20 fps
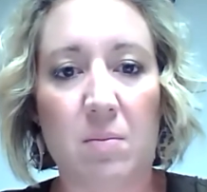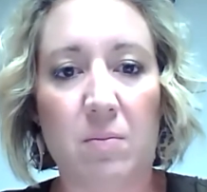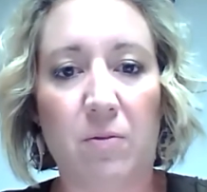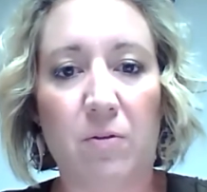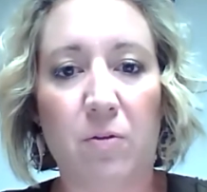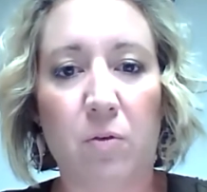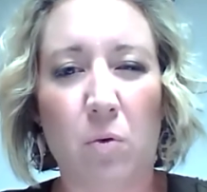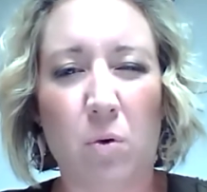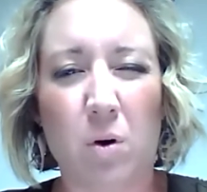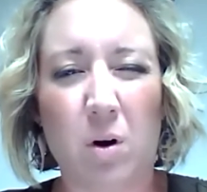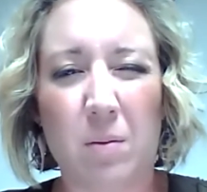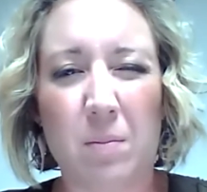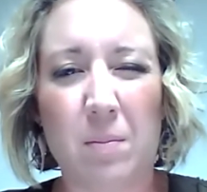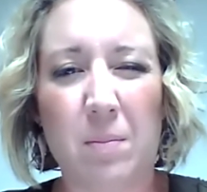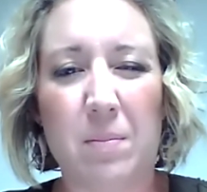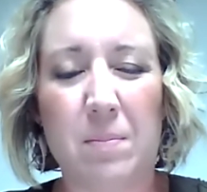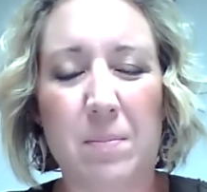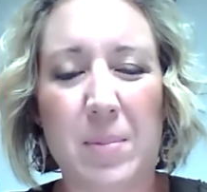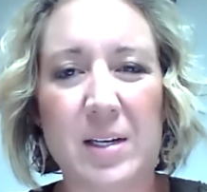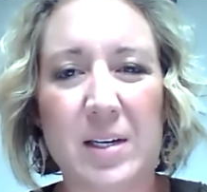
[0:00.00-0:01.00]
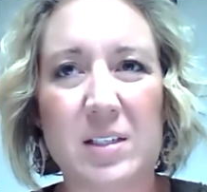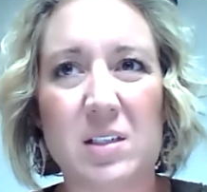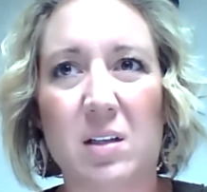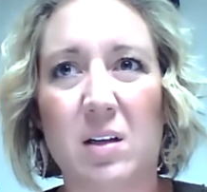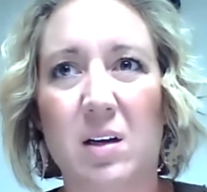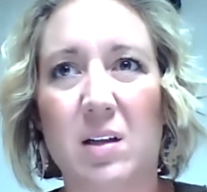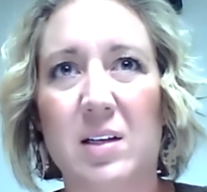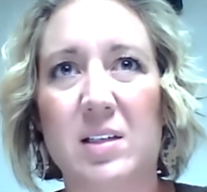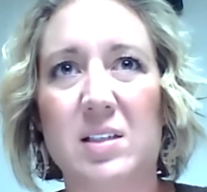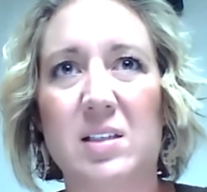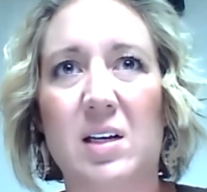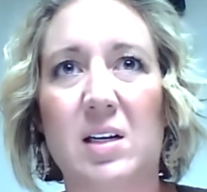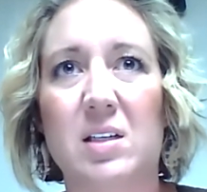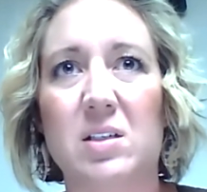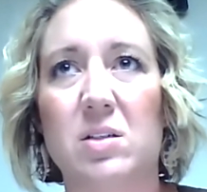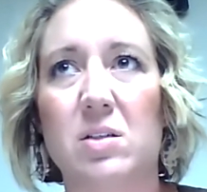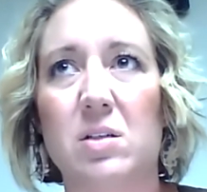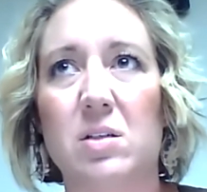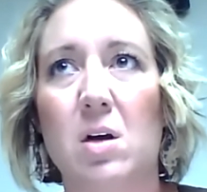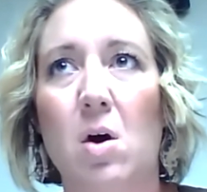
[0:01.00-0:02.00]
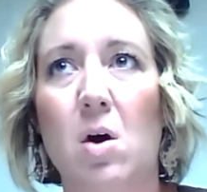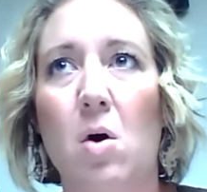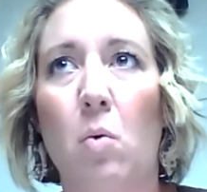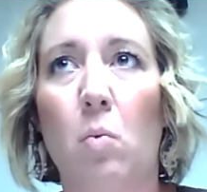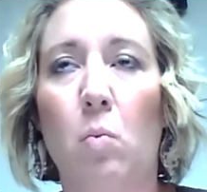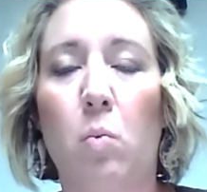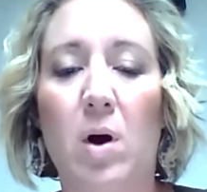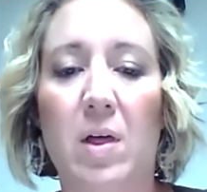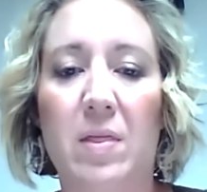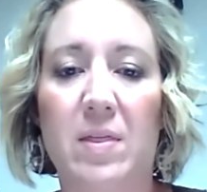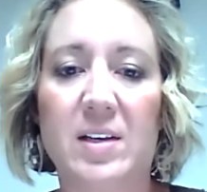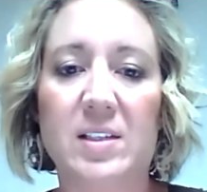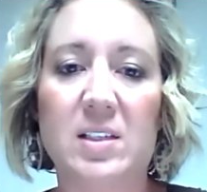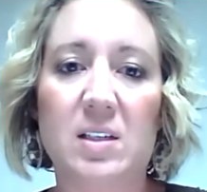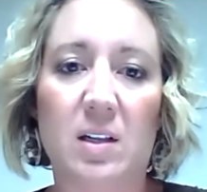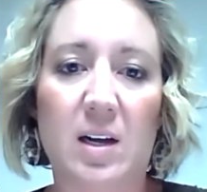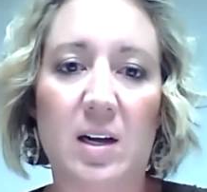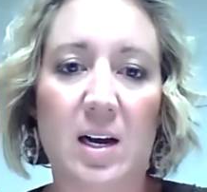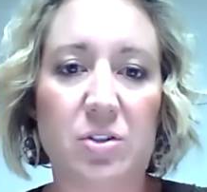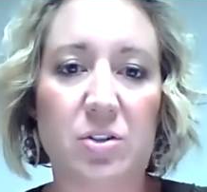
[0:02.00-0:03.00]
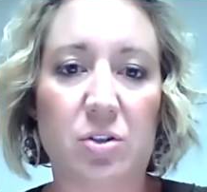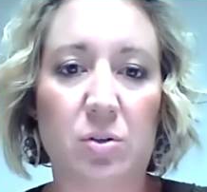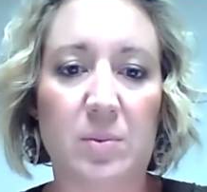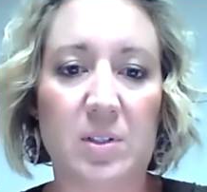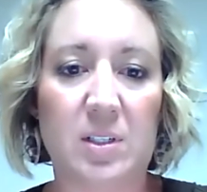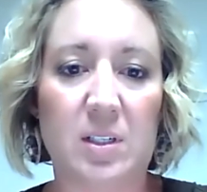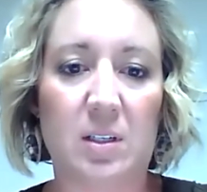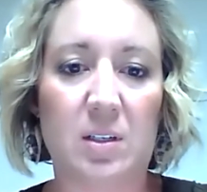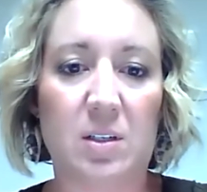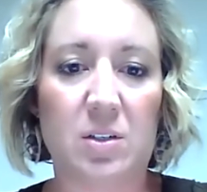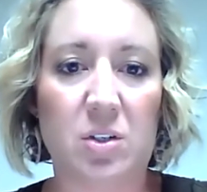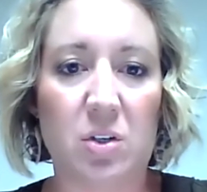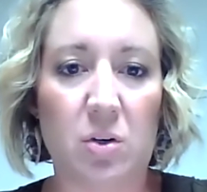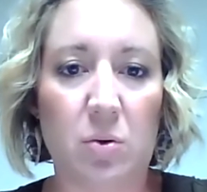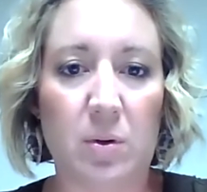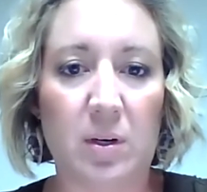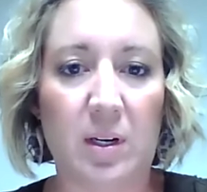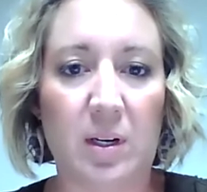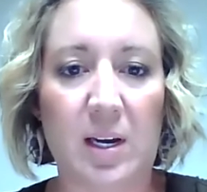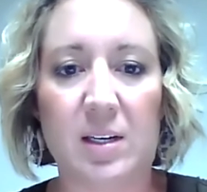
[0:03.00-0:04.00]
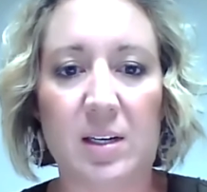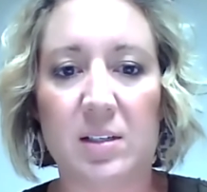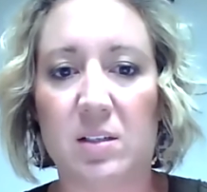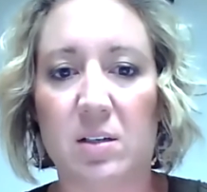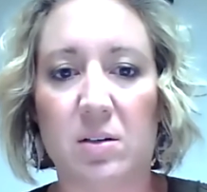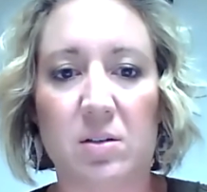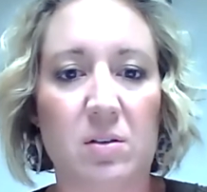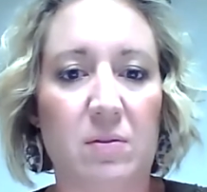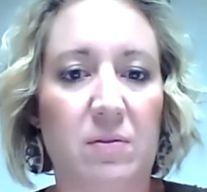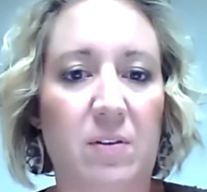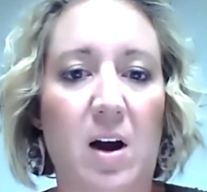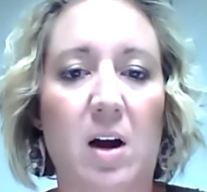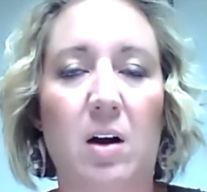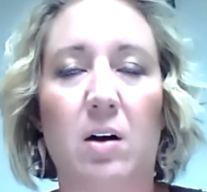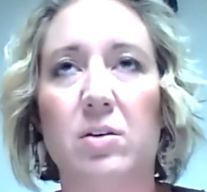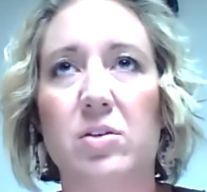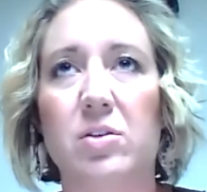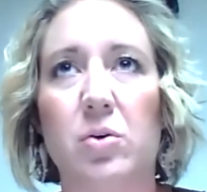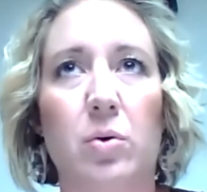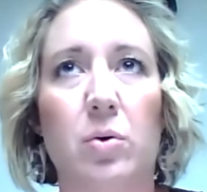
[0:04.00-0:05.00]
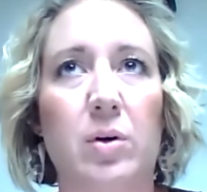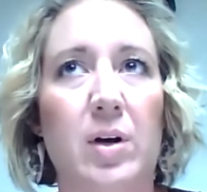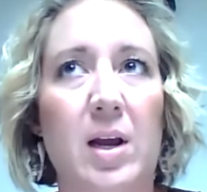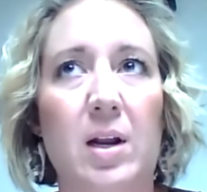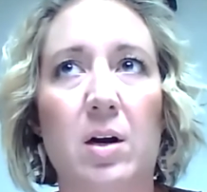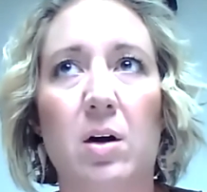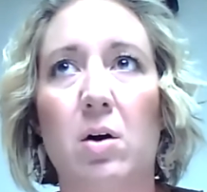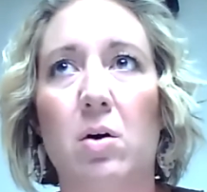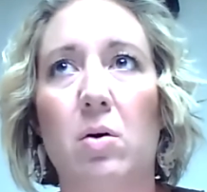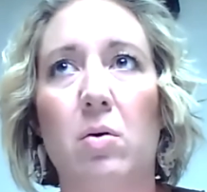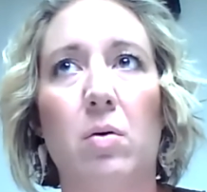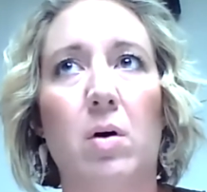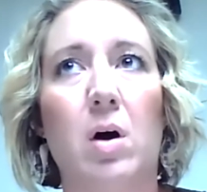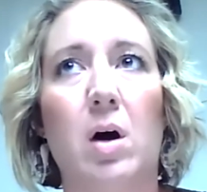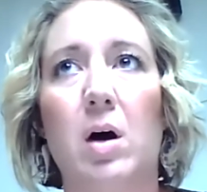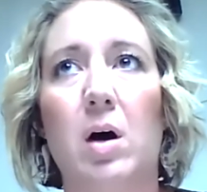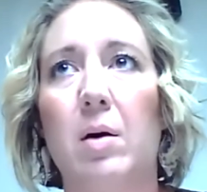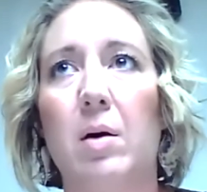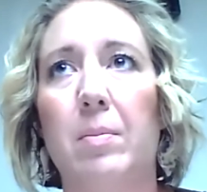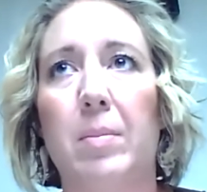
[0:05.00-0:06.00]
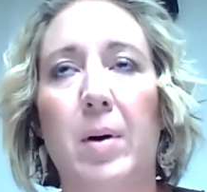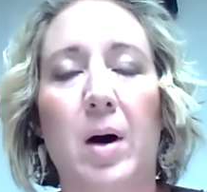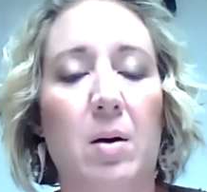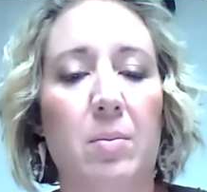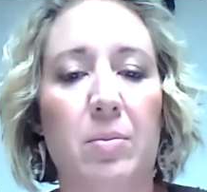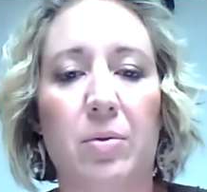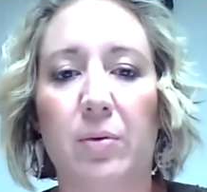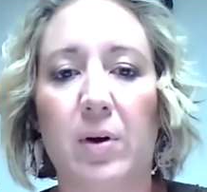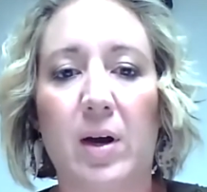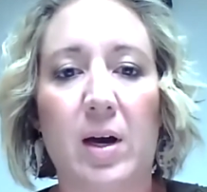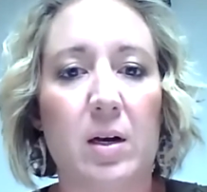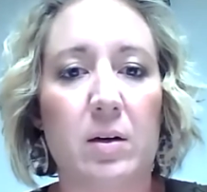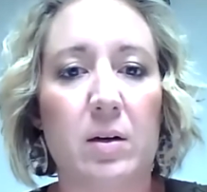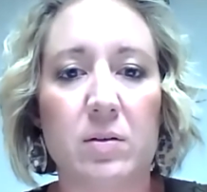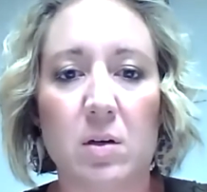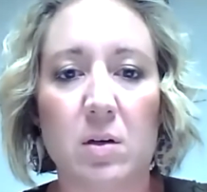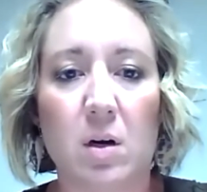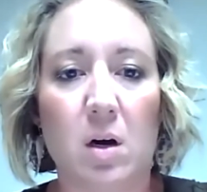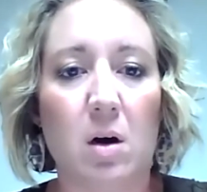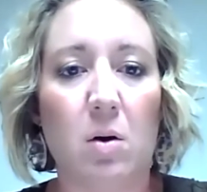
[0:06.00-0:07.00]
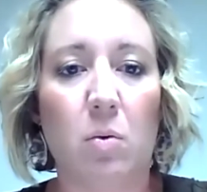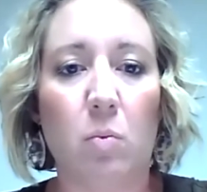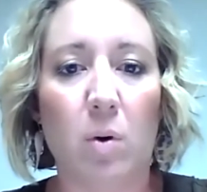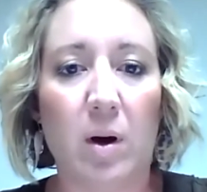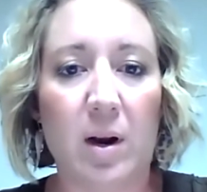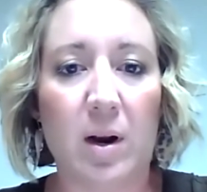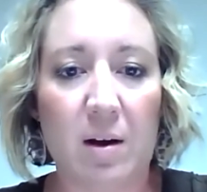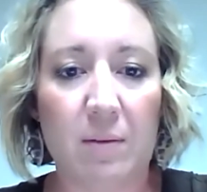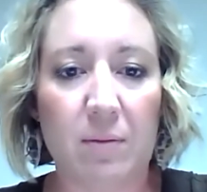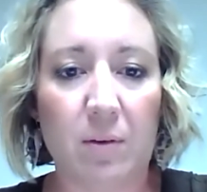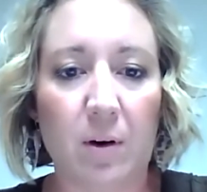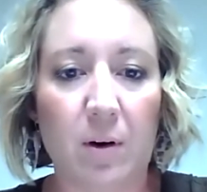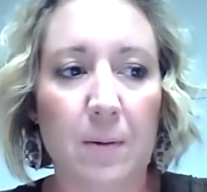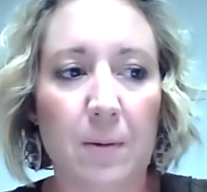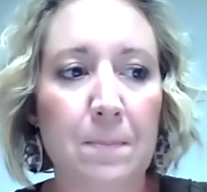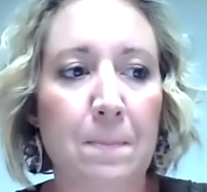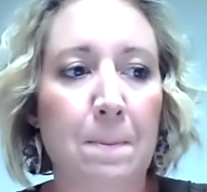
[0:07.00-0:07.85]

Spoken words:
form, basically, that says what this classroom is going to do in case there's a fire, a tornado, a bomb threat, whatever.